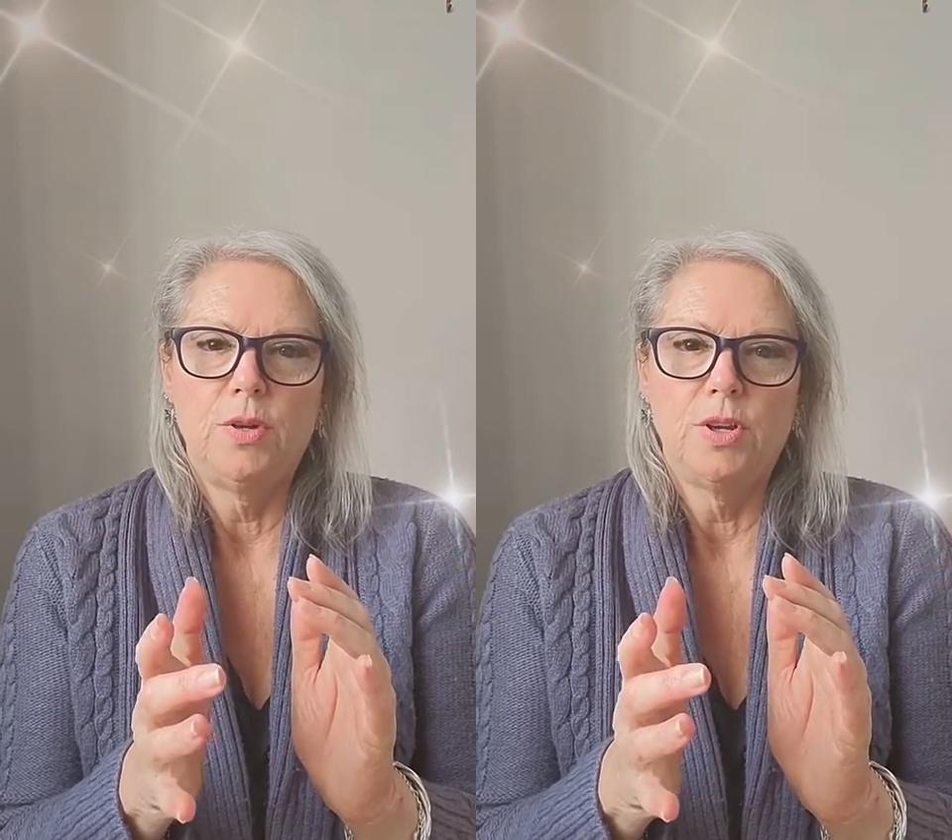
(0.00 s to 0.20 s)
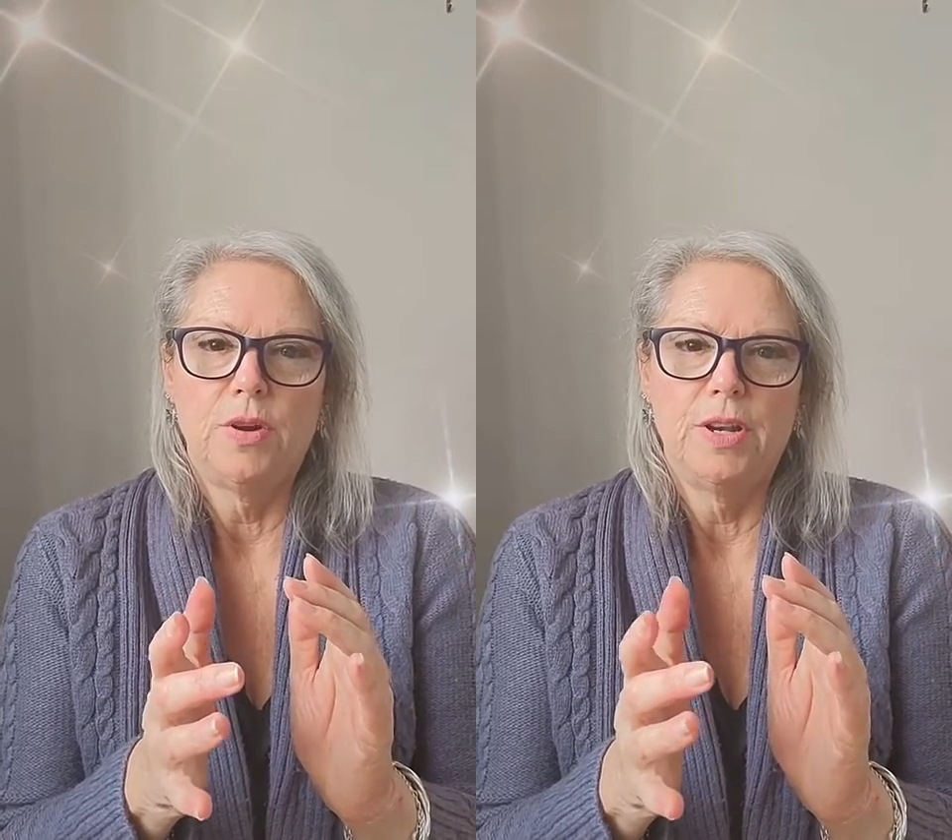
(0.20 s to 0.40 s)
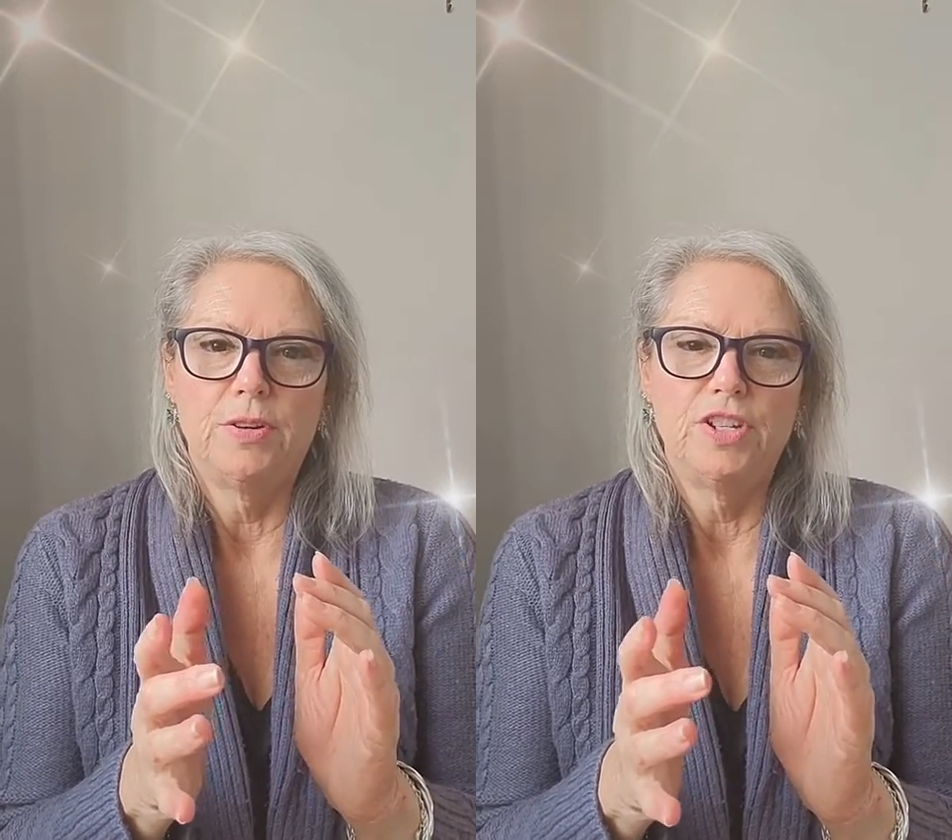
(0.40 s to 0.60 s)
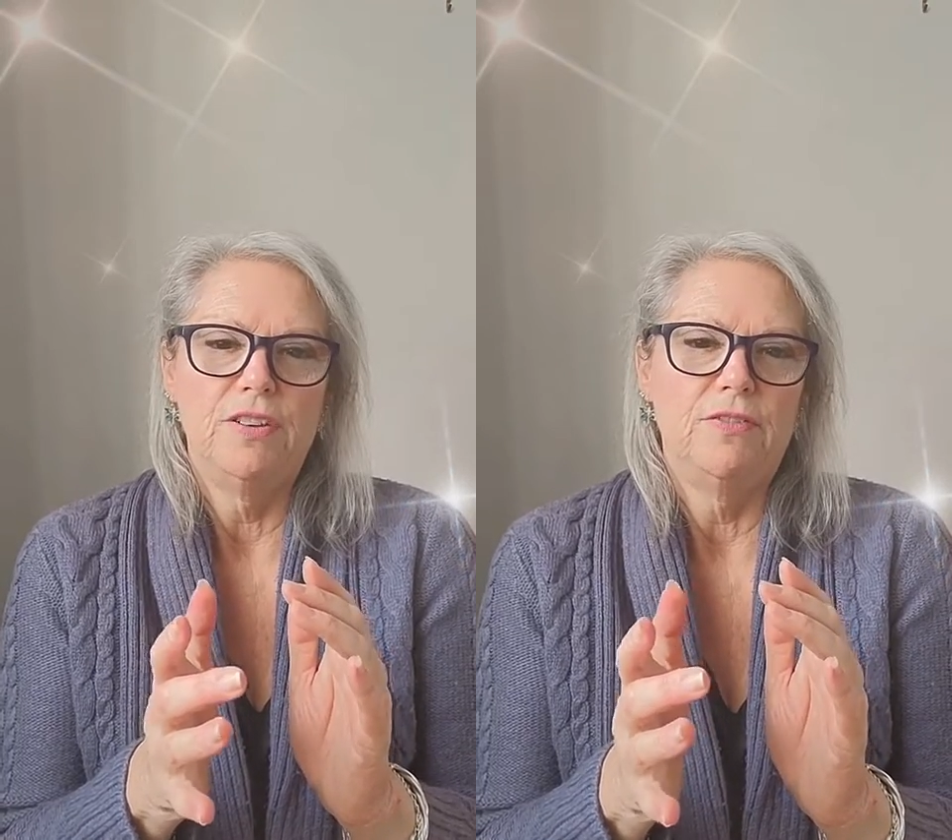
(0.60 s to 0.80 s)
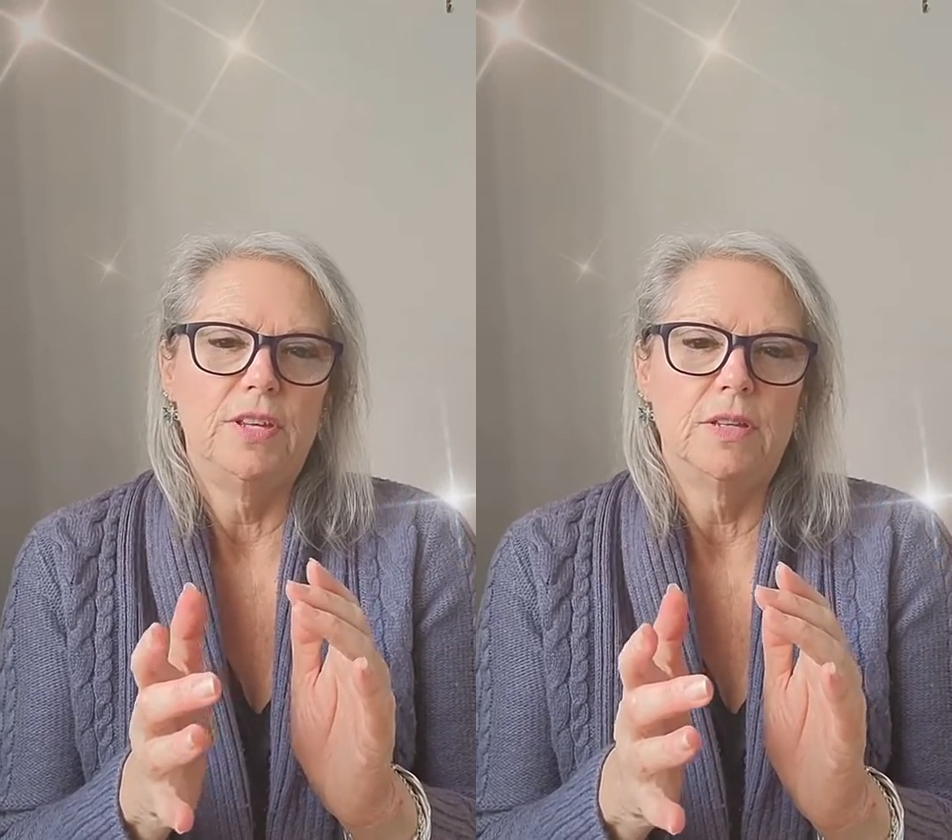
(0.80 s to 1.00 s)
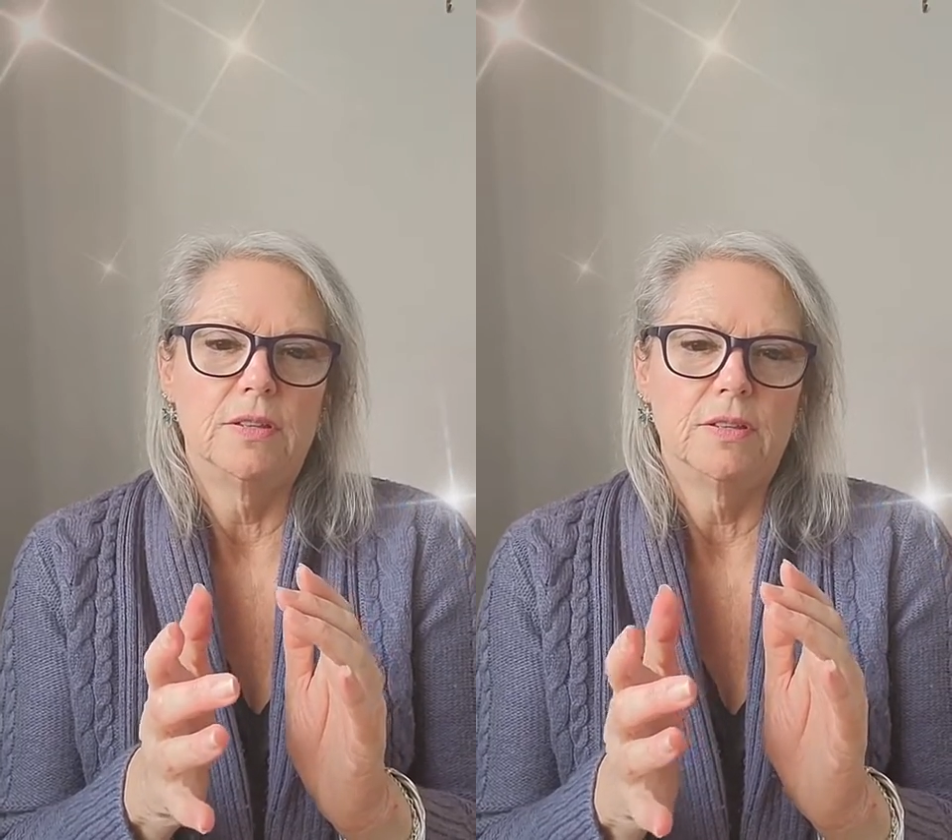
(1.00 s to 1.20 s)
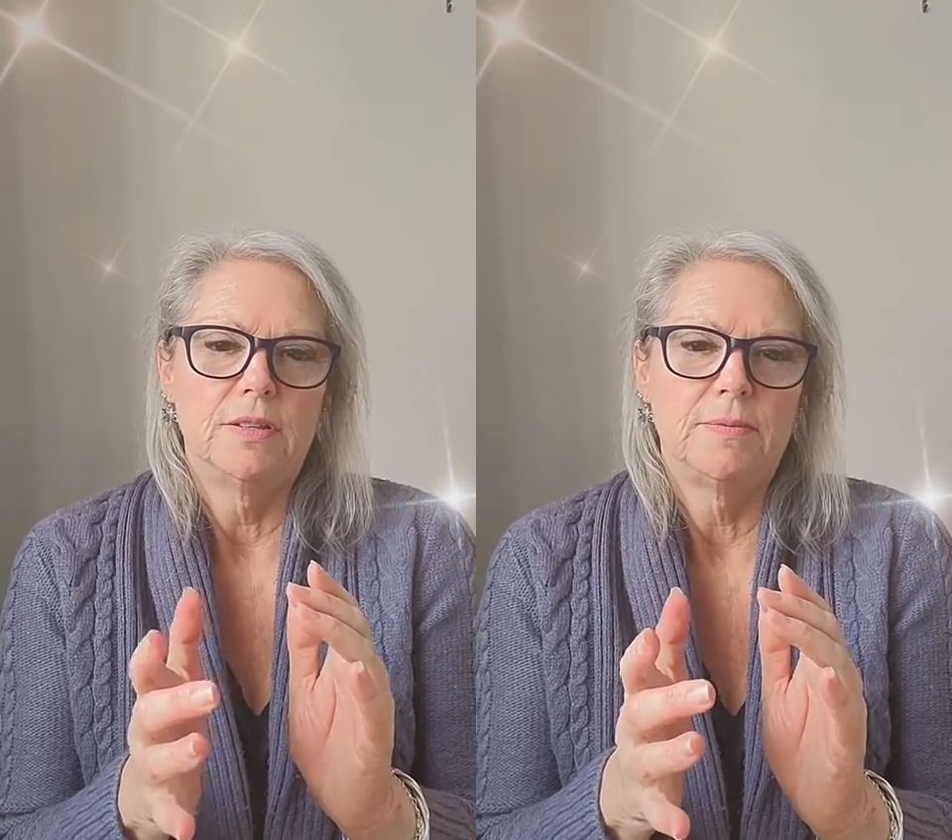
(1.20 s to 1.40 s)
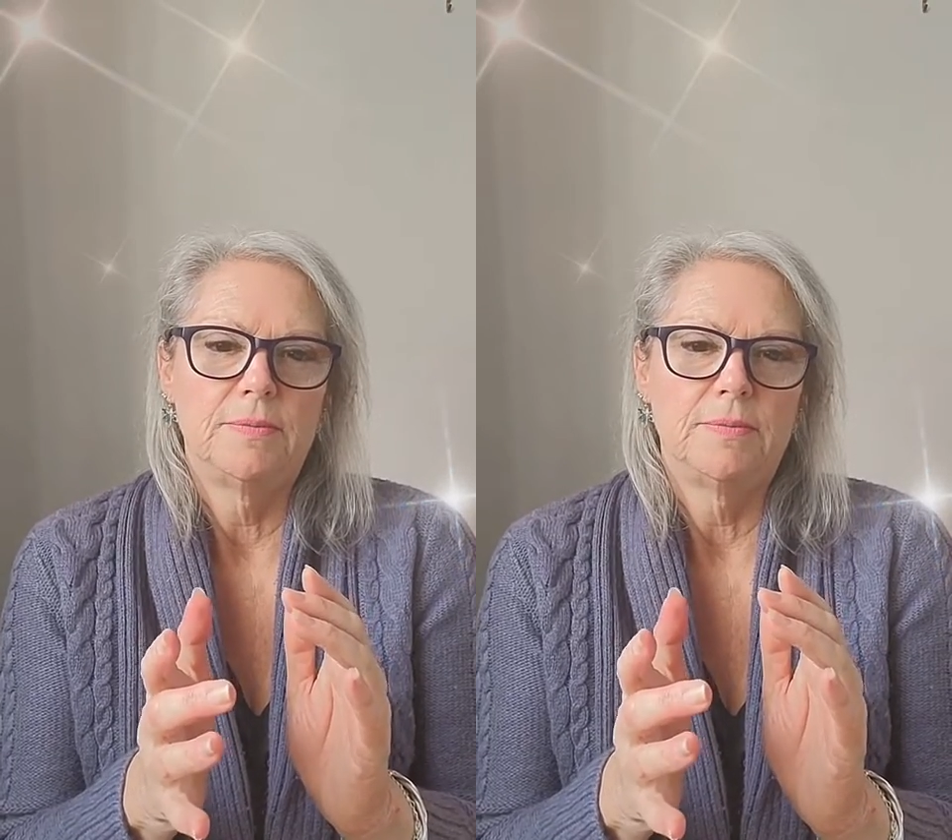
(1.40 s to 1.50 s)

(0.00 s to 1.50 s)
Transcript: your energy feels.